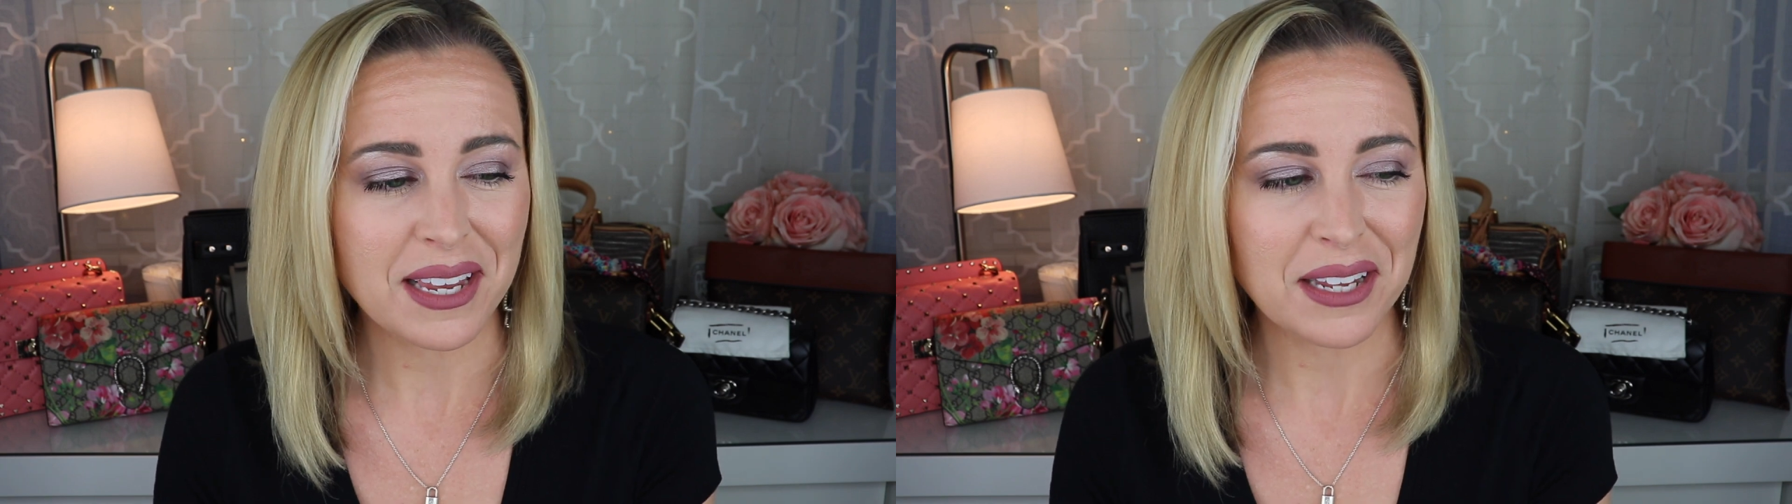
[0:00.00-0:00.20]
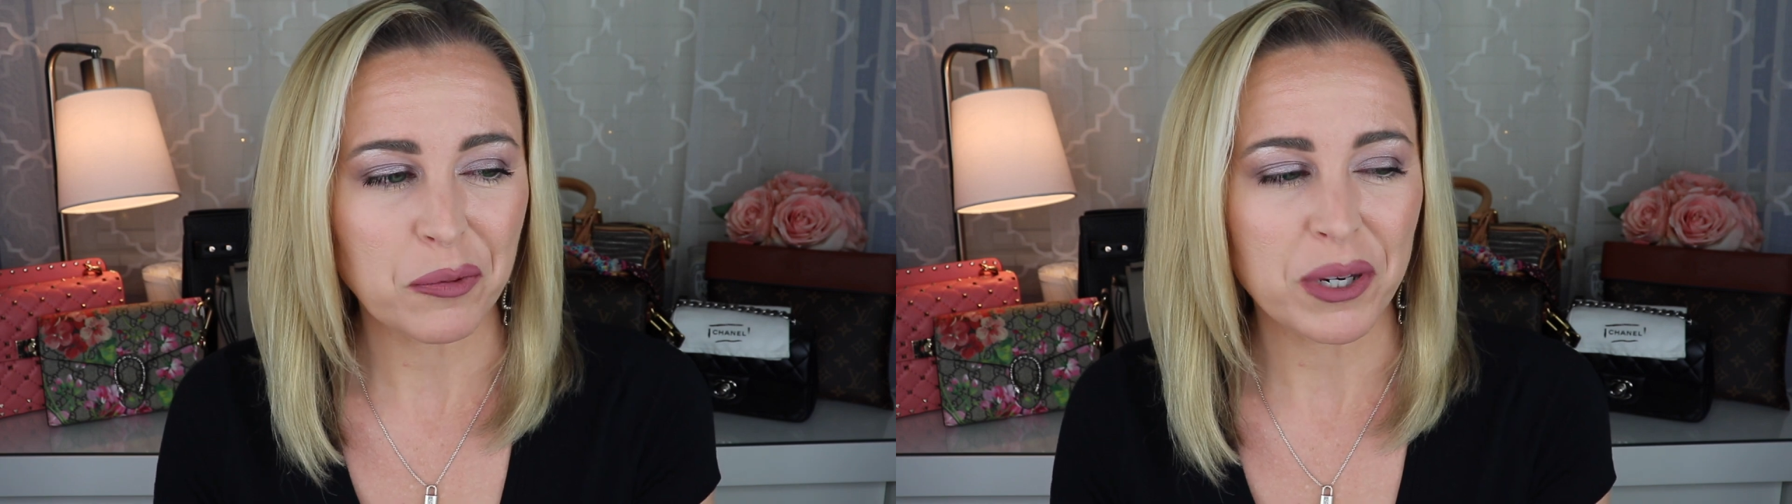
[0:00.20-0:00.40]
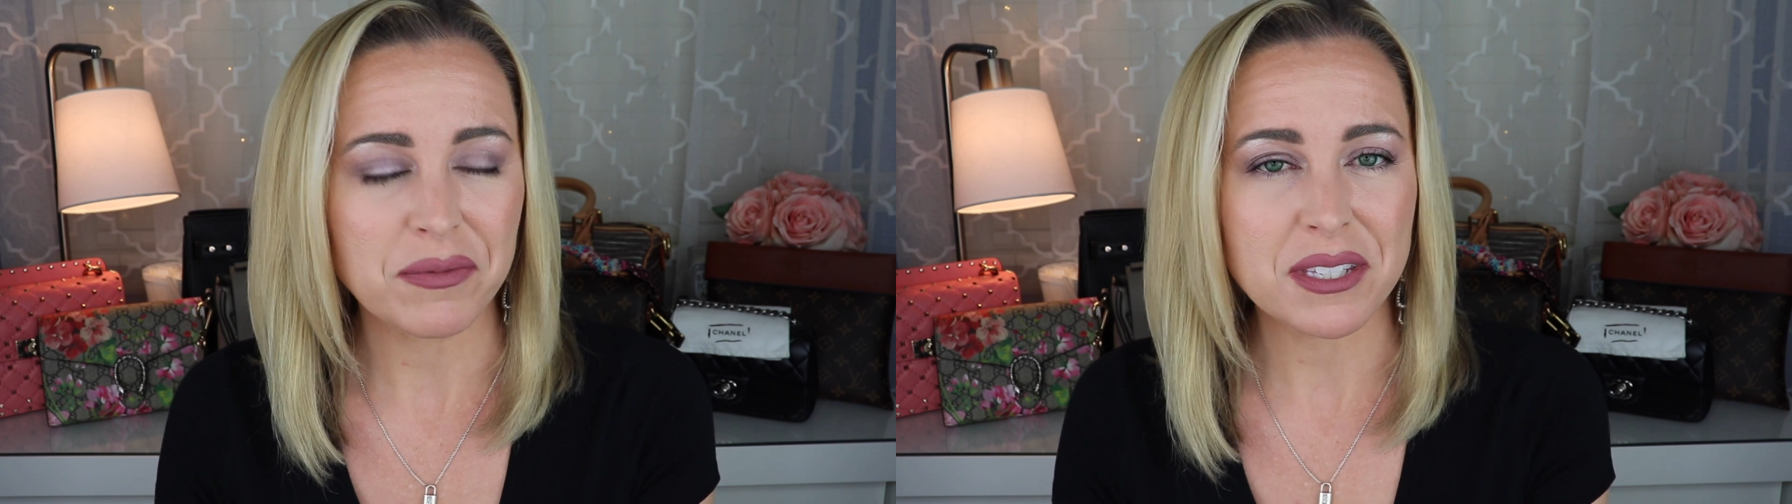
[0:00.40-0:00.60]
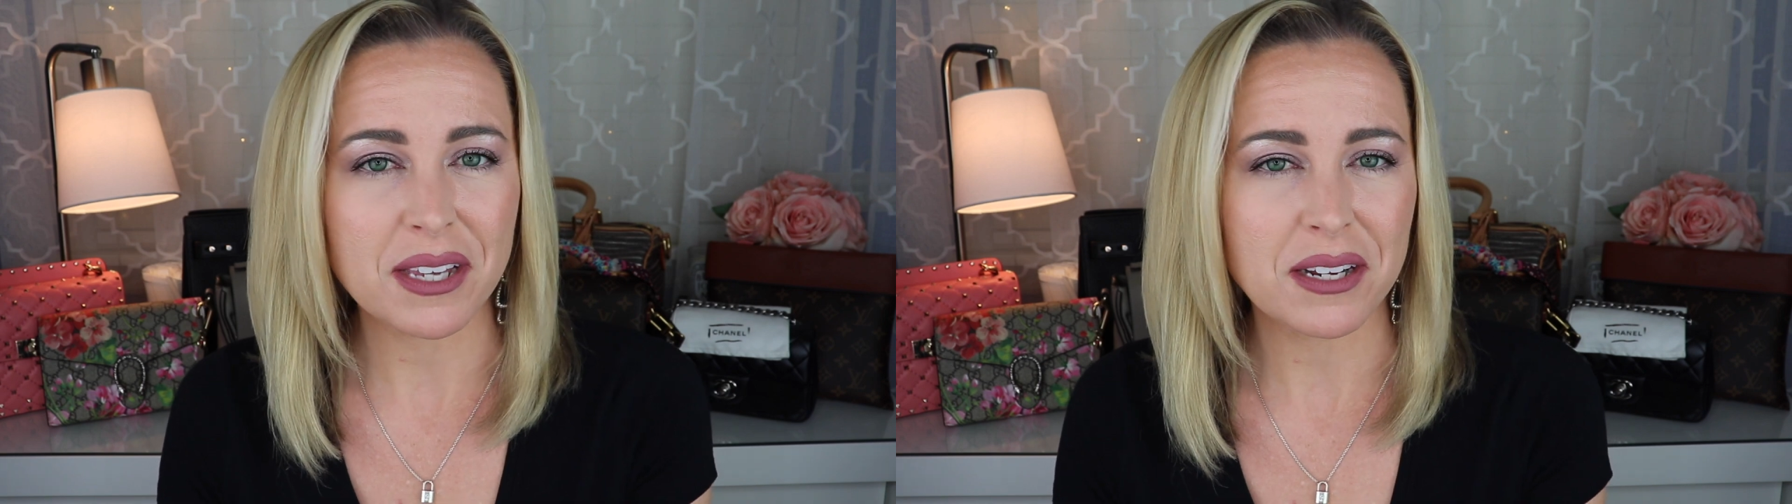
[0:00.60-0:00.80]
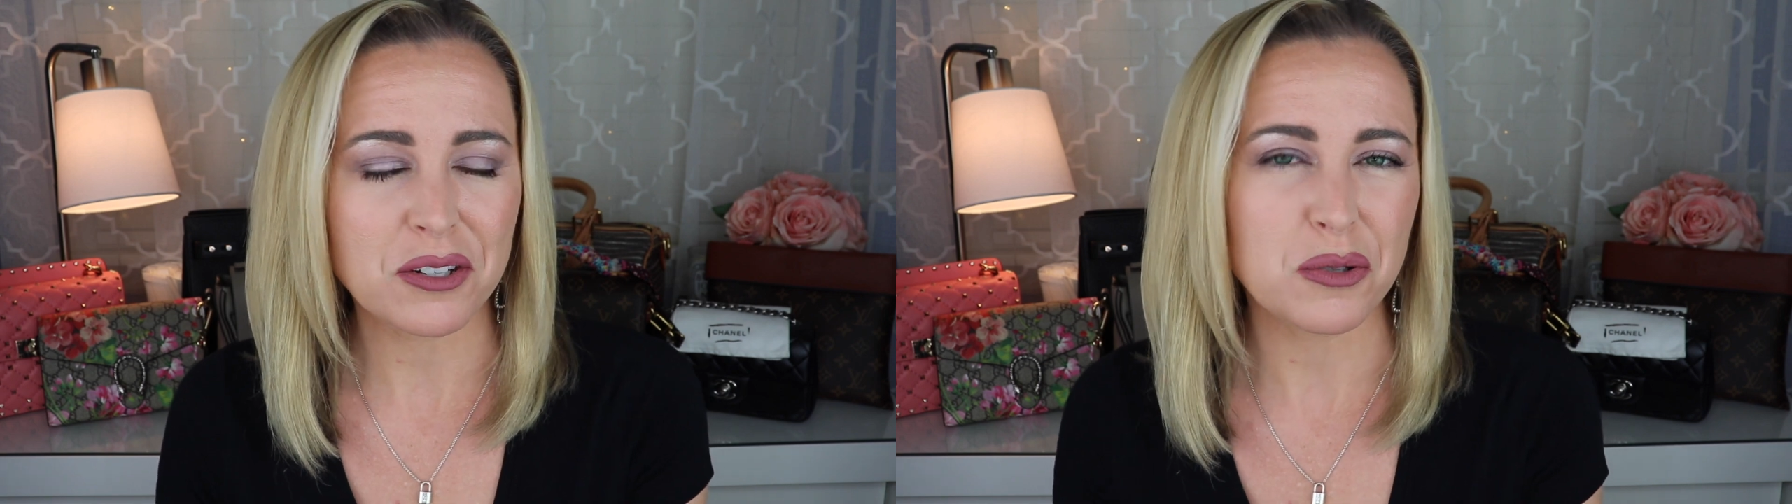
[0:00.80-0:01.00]
And what I've
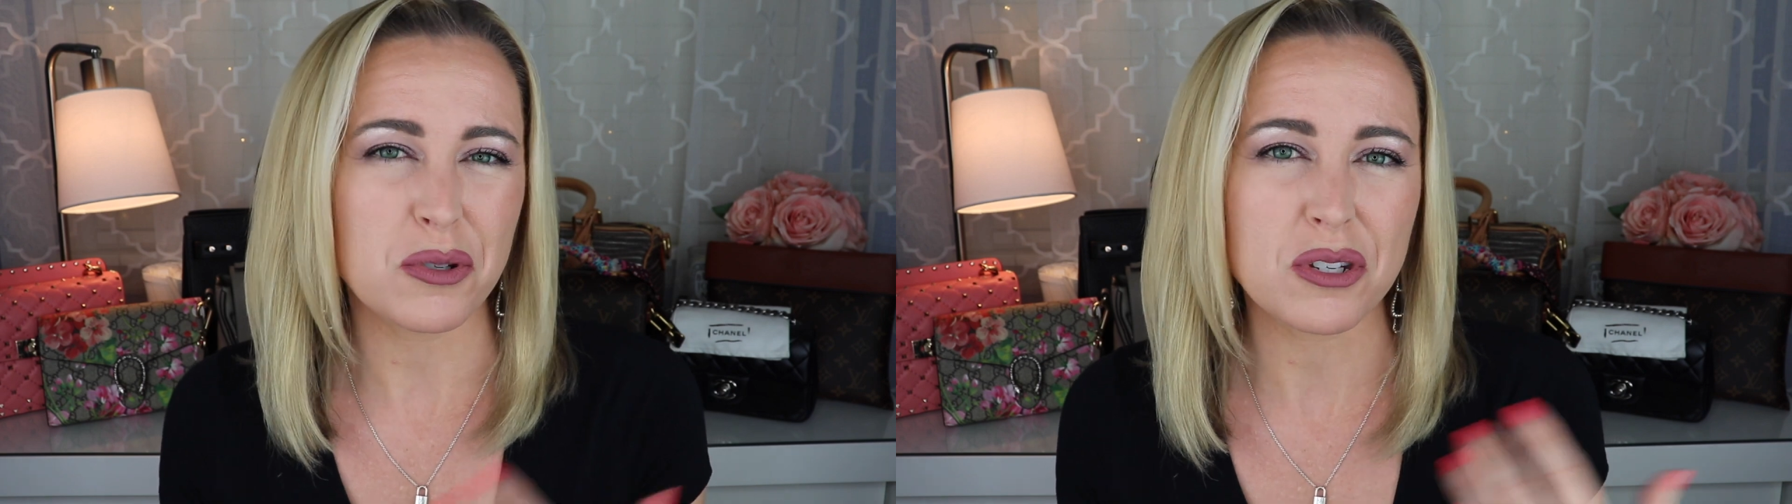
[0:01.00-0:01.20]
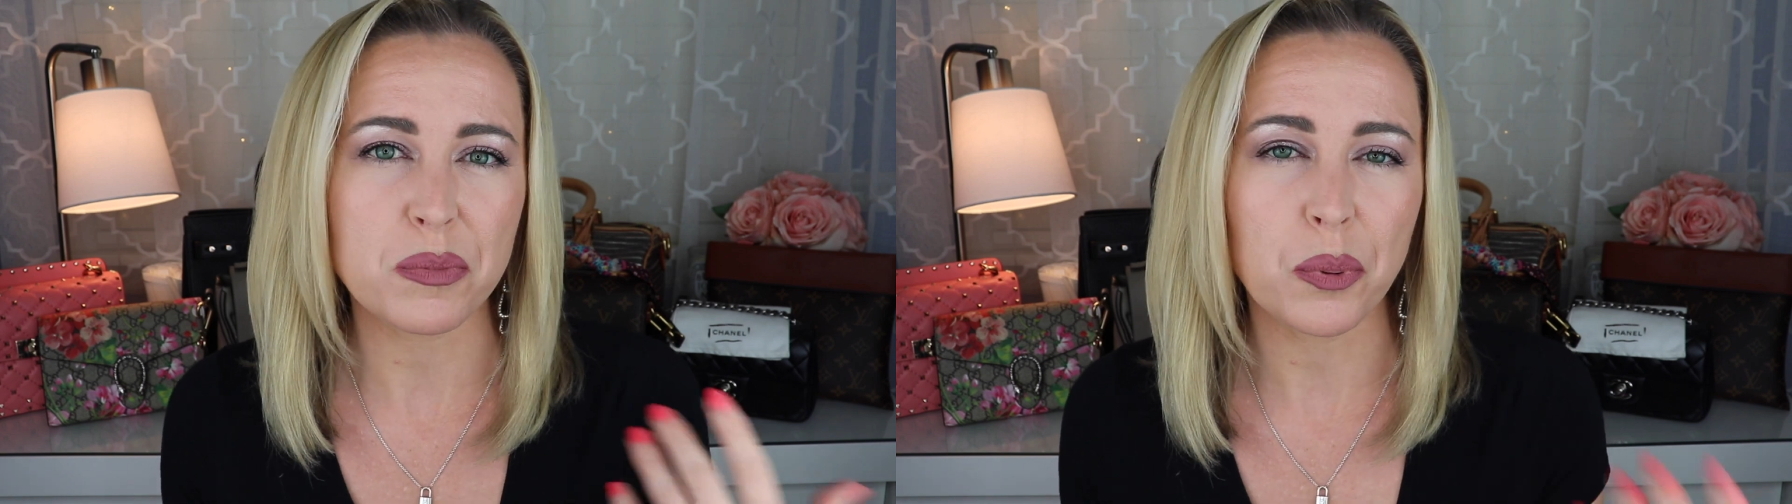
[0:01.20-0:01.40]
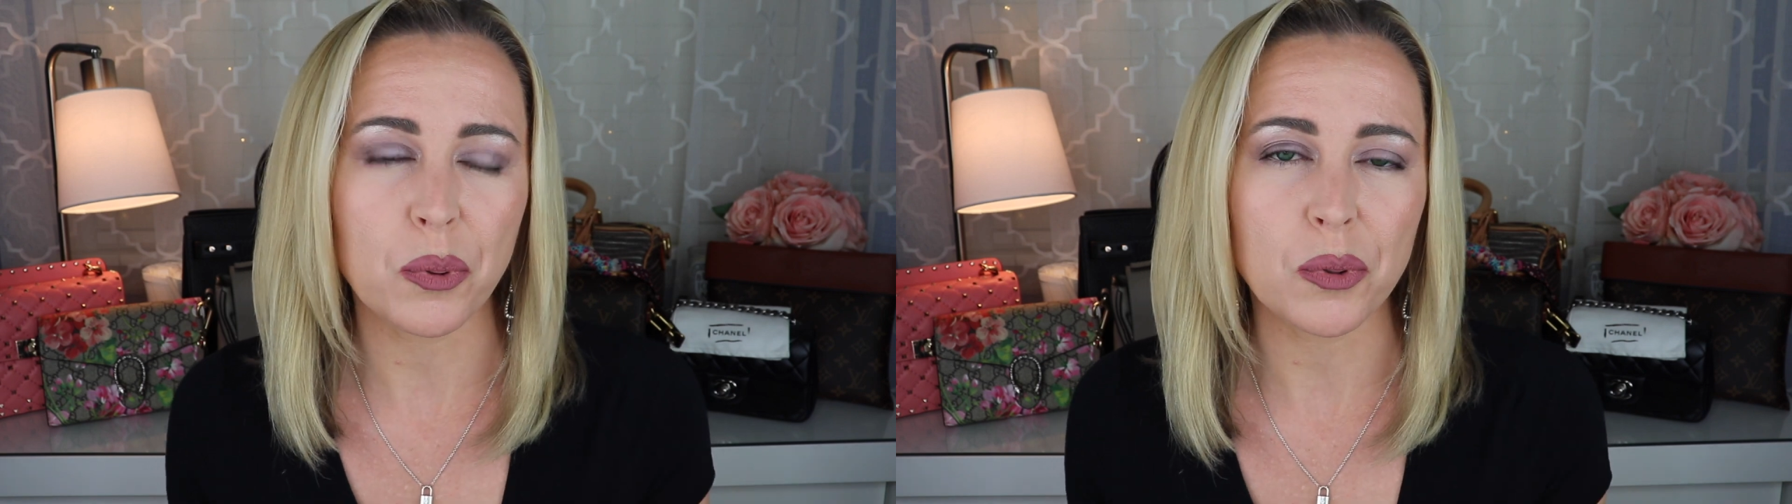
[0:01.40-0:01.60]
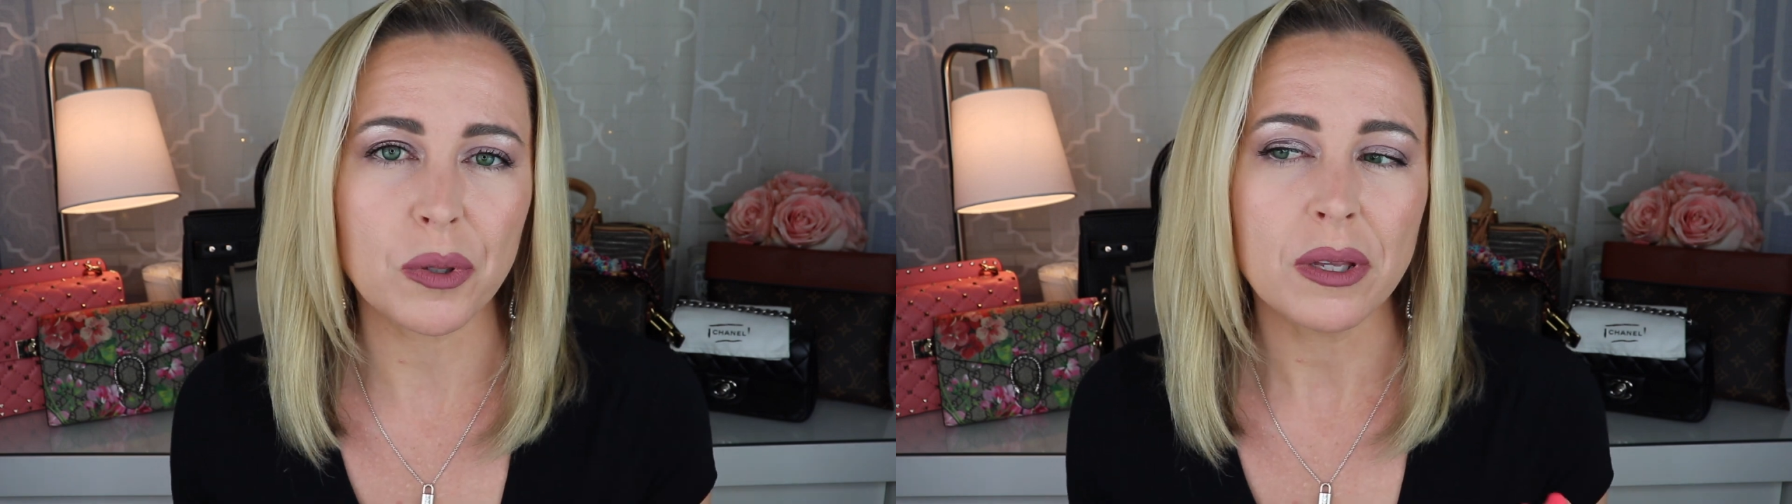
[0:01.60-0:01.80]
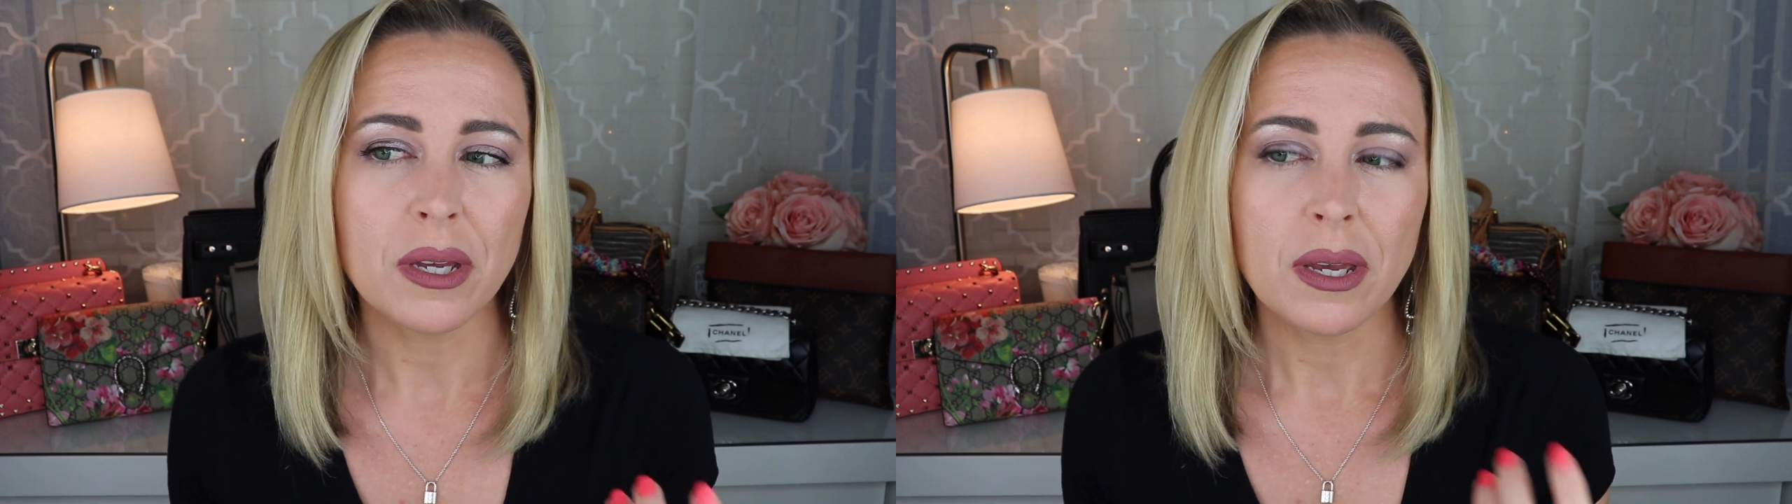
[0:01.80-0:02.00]
decided to do is just
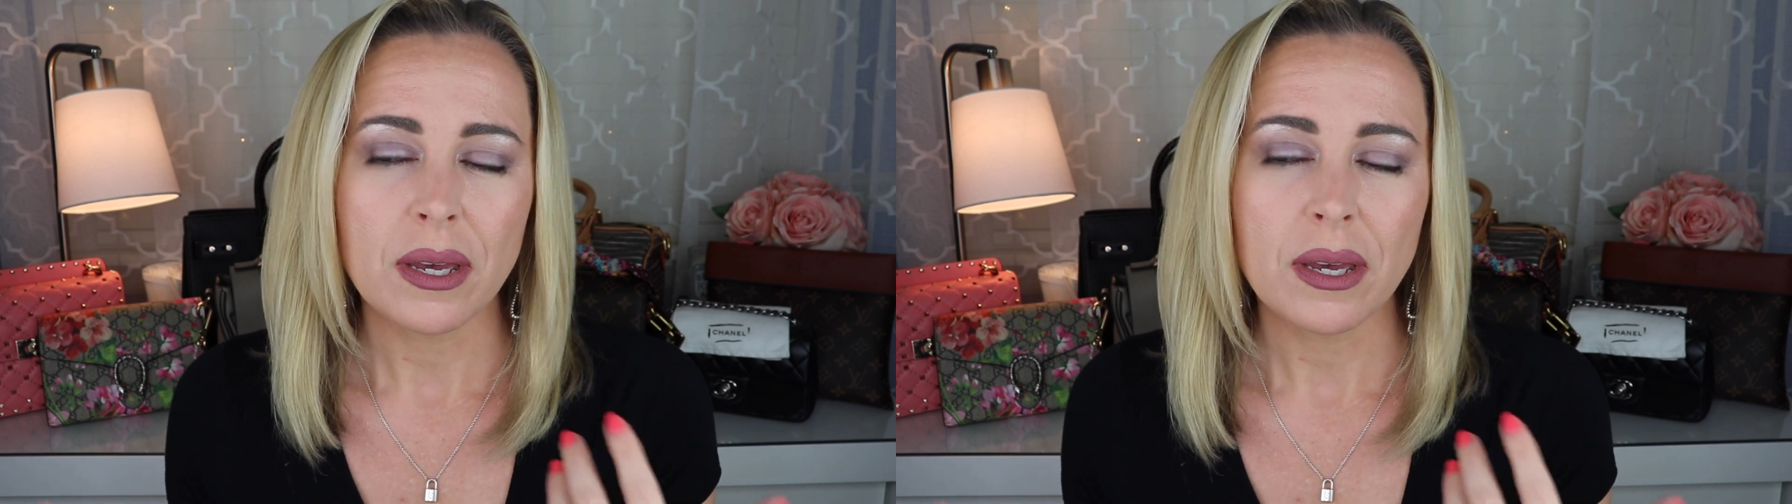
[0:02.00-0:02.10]
pull